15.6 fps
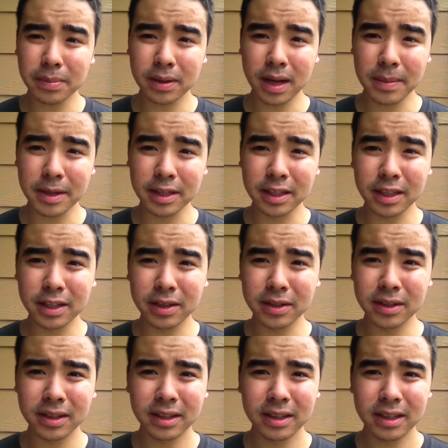I mean, you know,
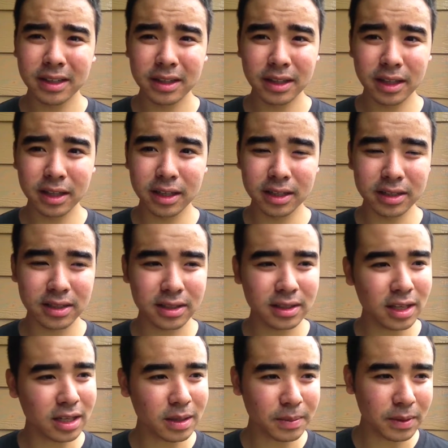the
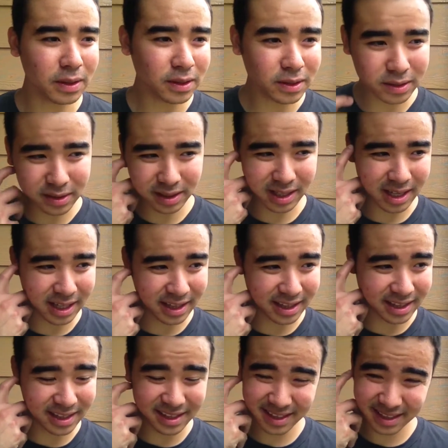stuck up girls, I
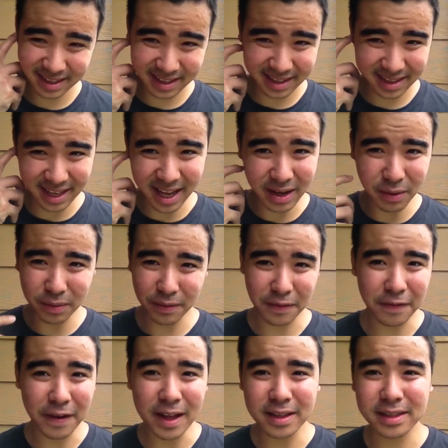don't
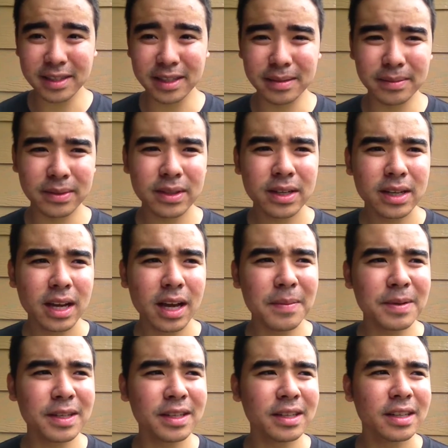fancy them. I
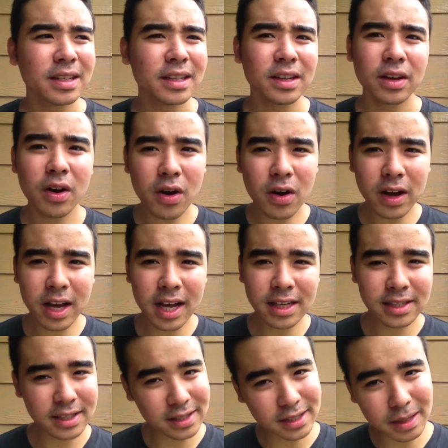mean, all
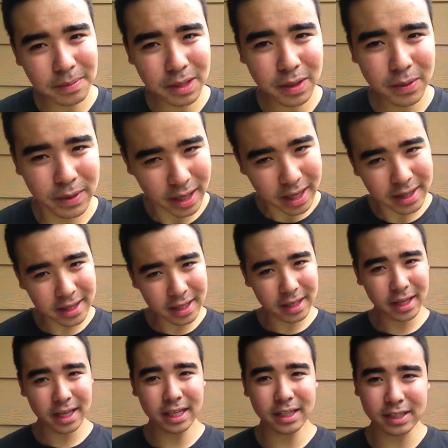guys to some degree, I think,
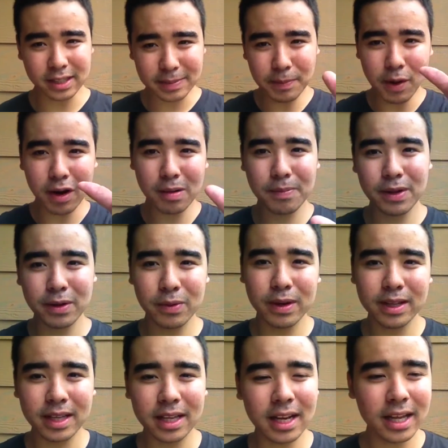in a small or big way,
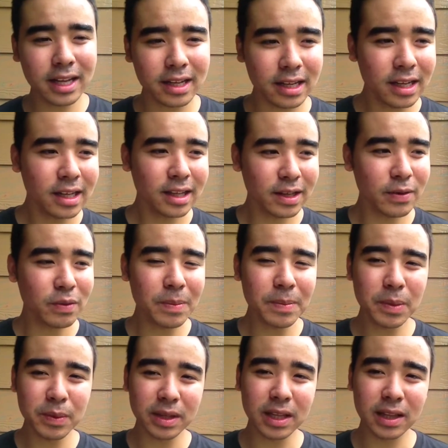they like their women
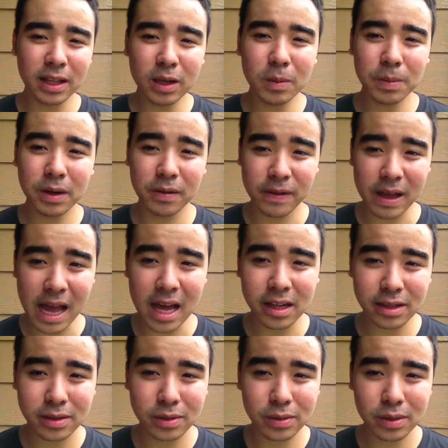with a little bit of
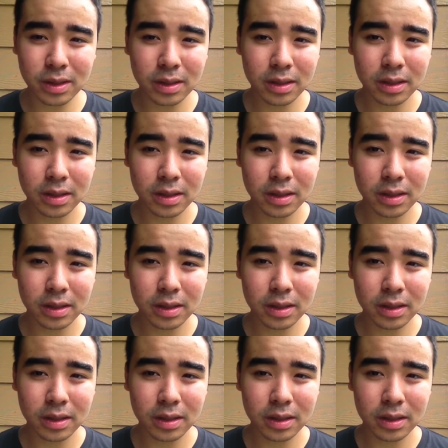attitude.